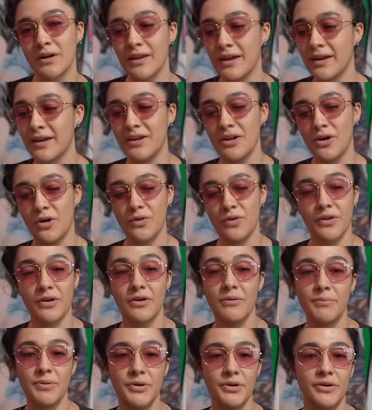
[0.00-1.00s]
Like, yo, the
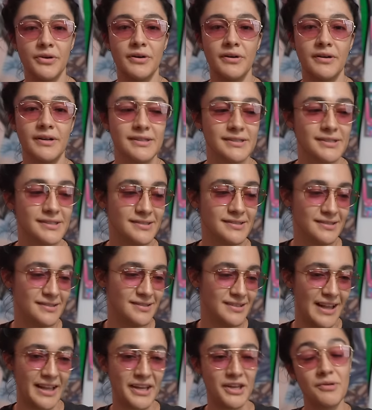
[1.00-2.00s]
computer is,
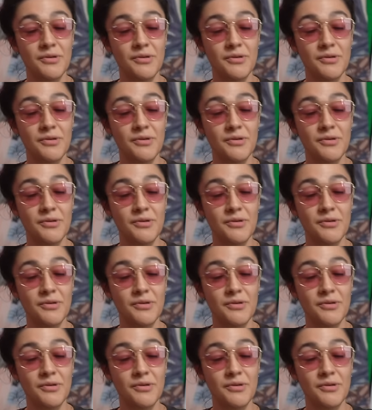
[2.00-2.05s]
like,